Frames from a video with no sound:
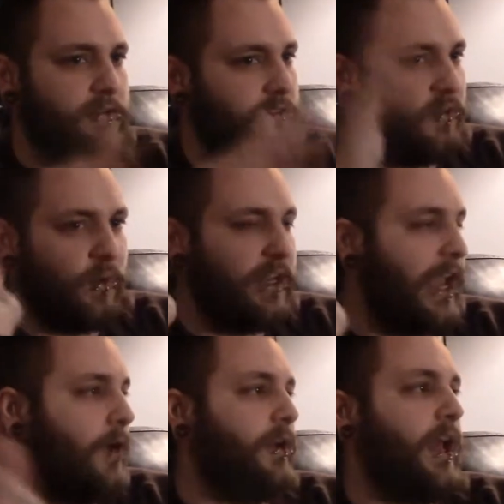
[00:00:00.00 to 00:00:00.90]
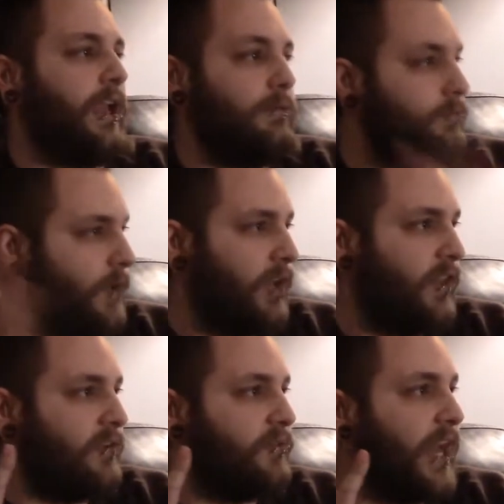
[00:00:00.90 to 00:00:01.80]
Stuff went down, and I
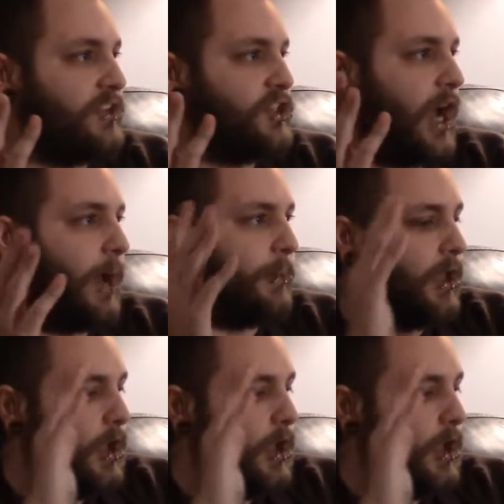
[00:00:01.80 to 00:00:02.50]
left that shop.